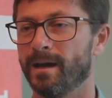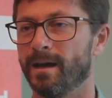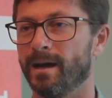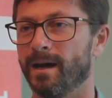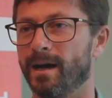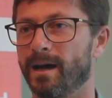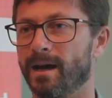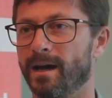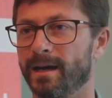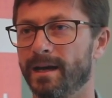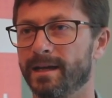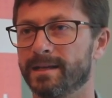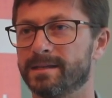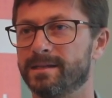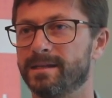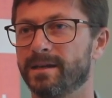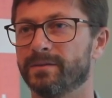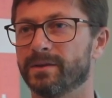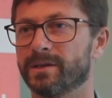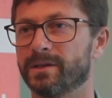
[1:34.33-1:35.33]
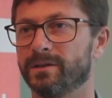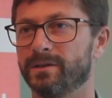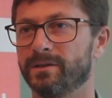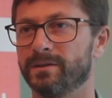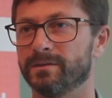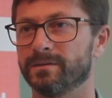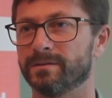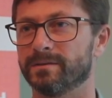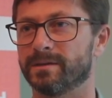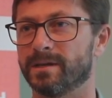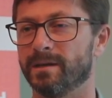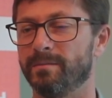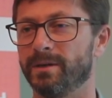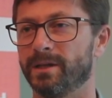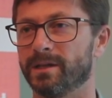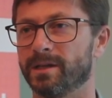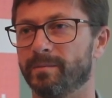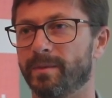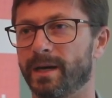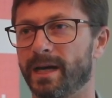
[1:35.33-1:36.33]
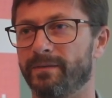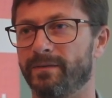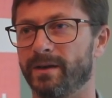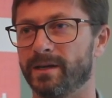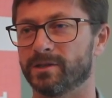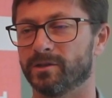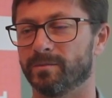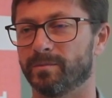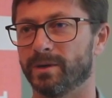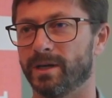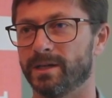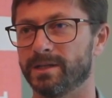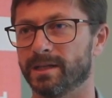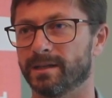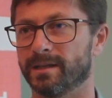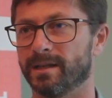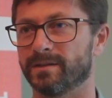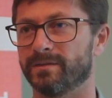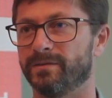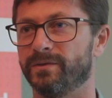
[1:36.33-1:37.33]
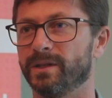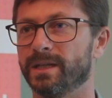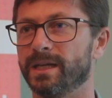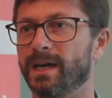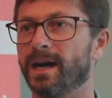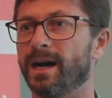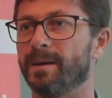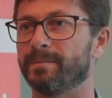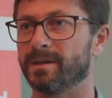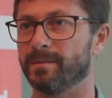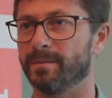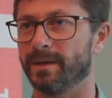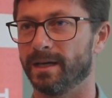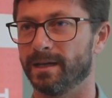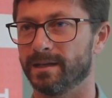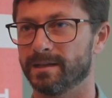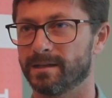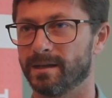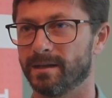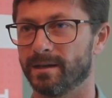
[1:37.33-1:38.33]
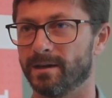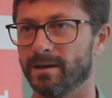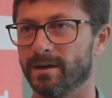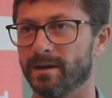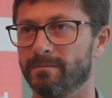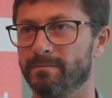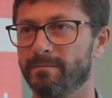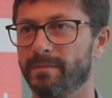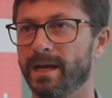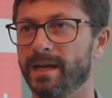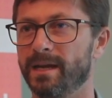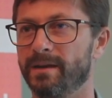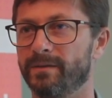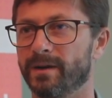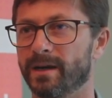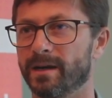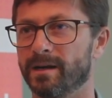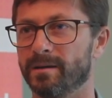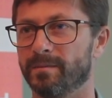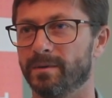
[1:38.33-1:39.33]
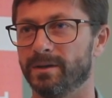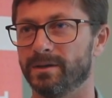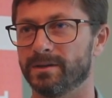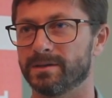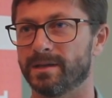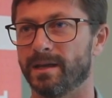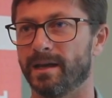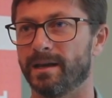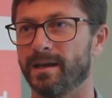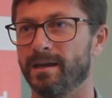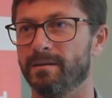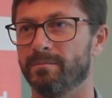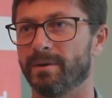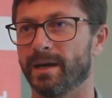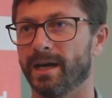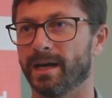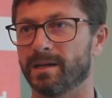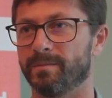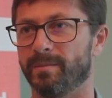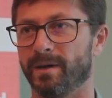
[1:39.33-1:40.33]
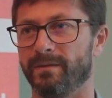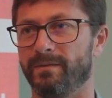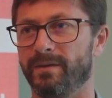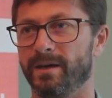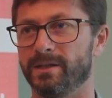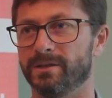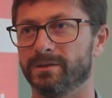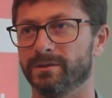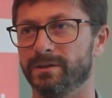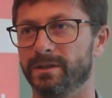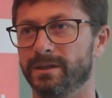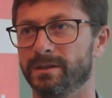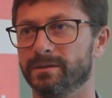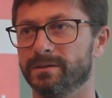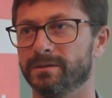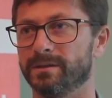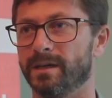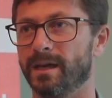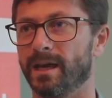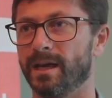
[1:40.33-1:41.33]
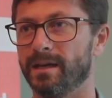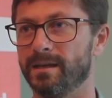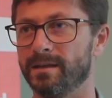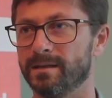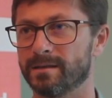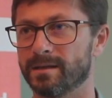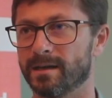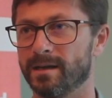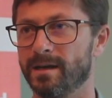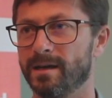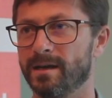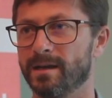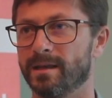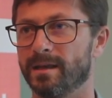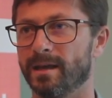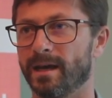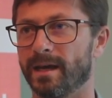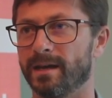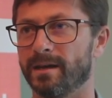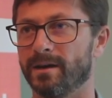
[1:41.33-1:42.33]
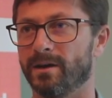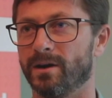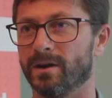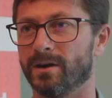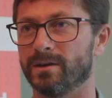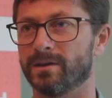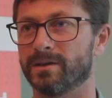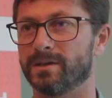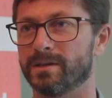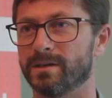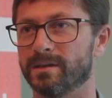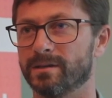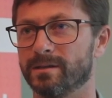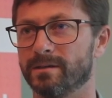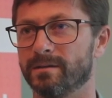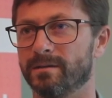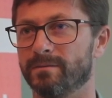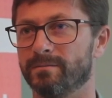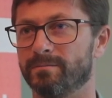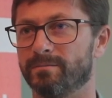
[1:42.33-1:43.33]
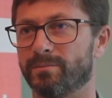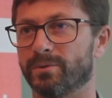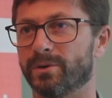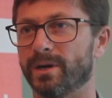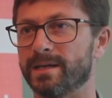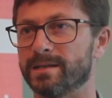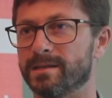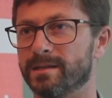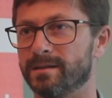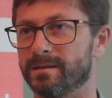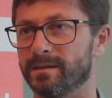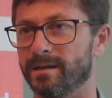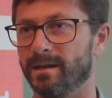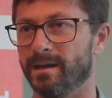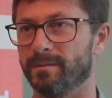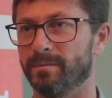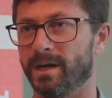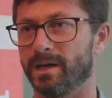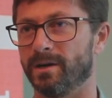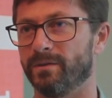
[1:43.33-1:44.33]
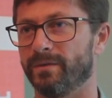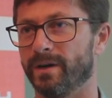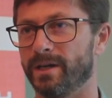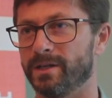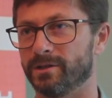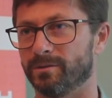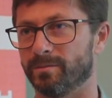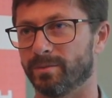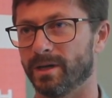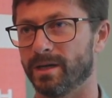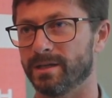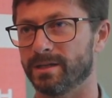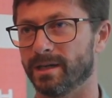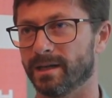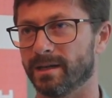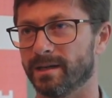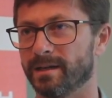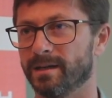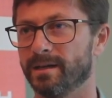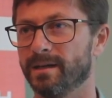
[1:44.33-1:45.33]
It's difficult to build a bifacial project that's fully optimized. There are many variables that impact bifacial yield gains that aren't present in a monofacial project.